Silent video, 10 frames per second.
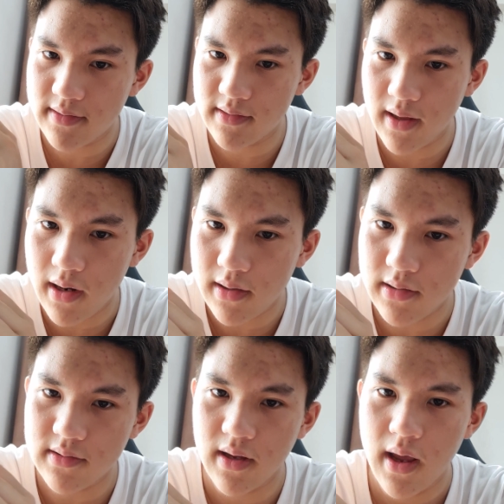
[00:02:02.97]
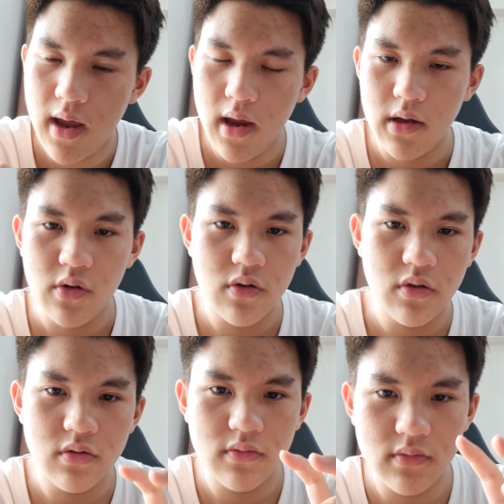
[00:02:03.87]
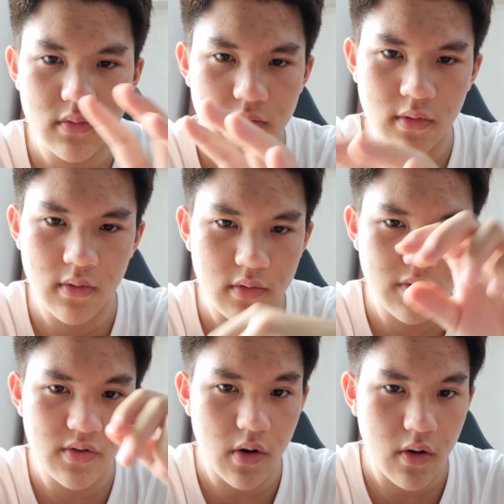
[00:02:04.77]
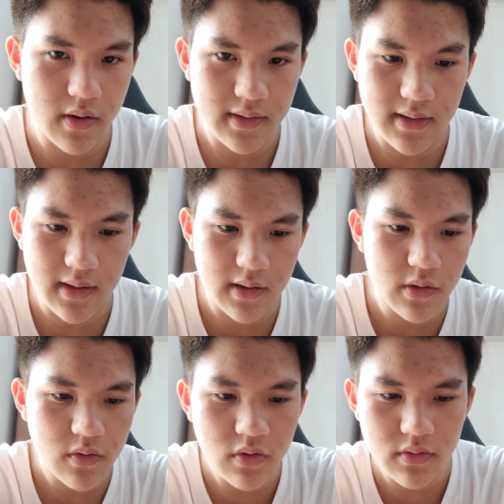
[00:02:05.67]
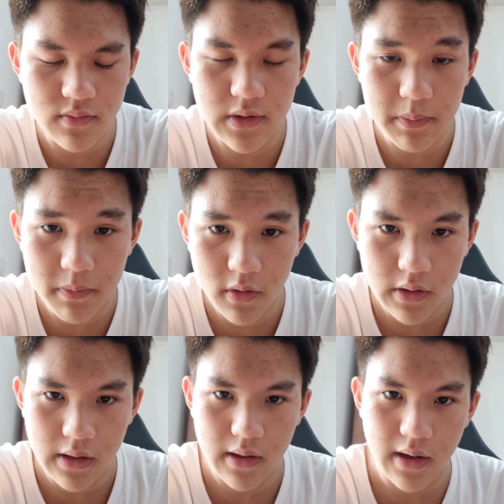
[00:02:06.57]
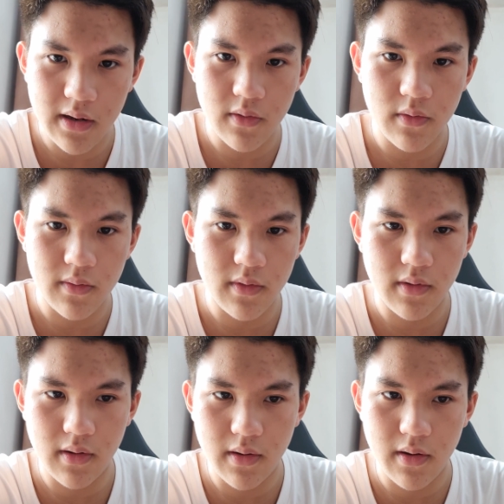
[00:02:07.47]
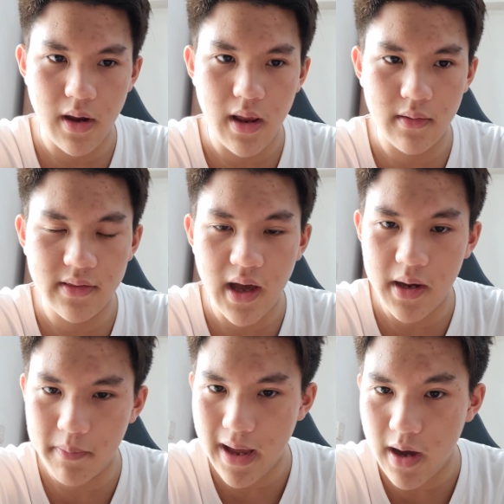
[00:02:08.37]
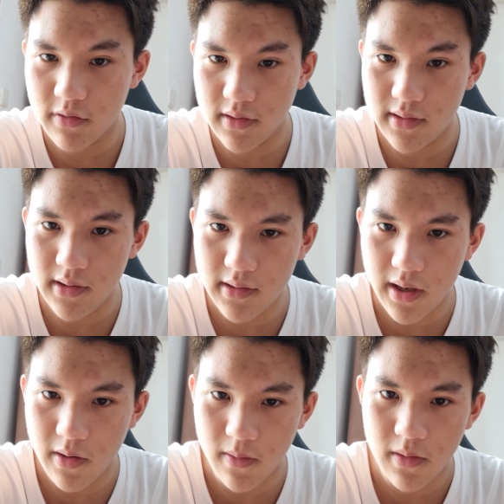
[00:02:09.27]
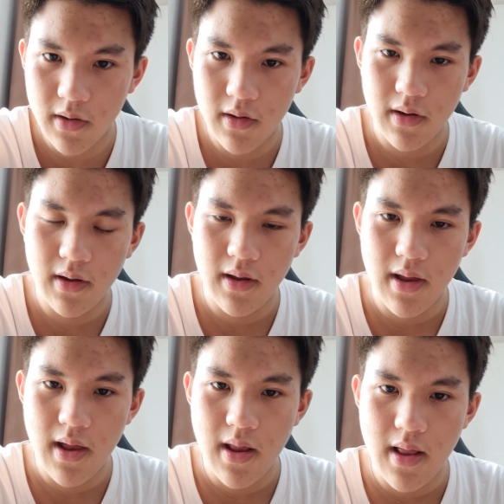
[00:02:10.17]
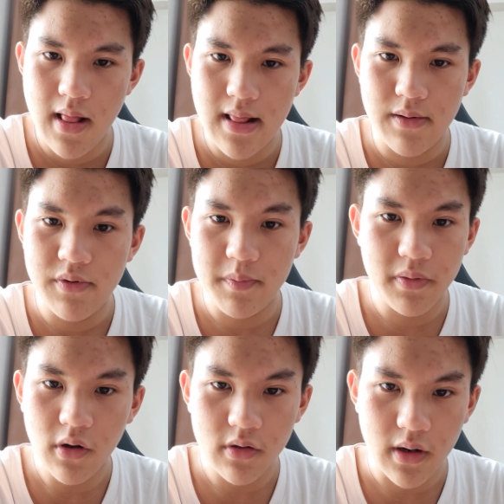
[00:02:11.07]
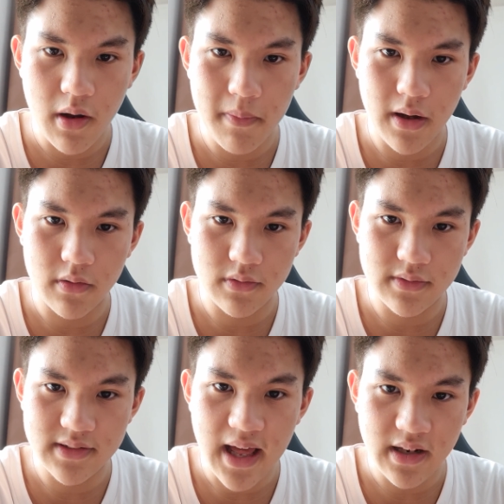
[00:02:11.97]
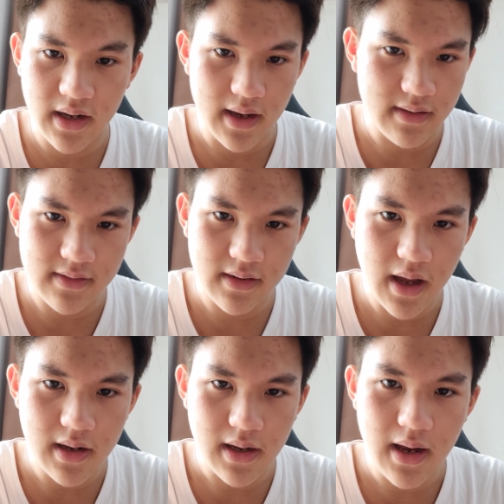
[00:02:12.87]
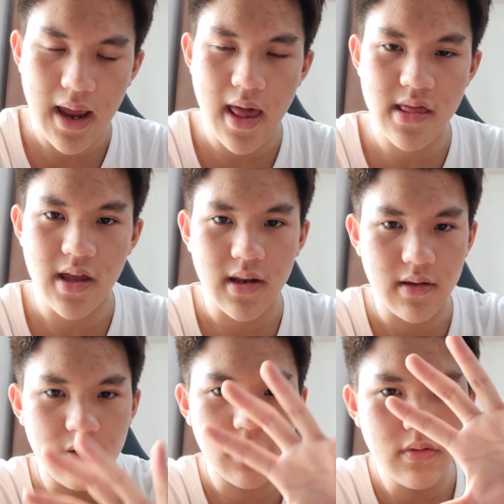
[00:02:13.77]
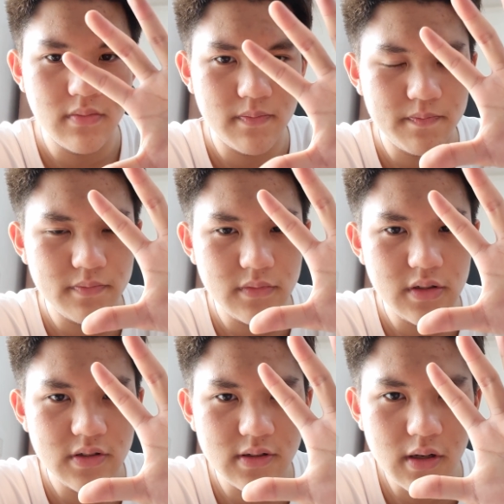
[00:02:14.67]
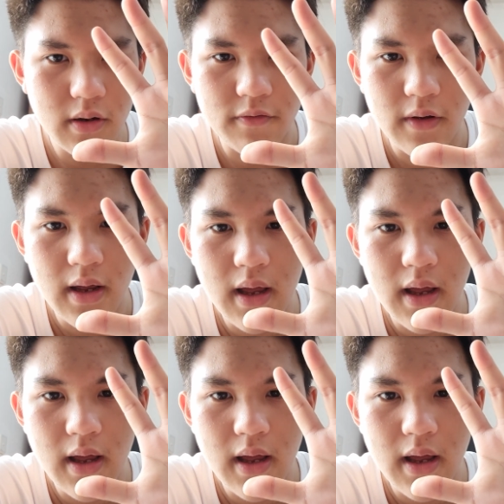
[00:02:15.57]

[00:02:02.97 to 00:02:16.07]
studies, you could draw, you could report and type out a detailed report about that case study, and then you could sort of,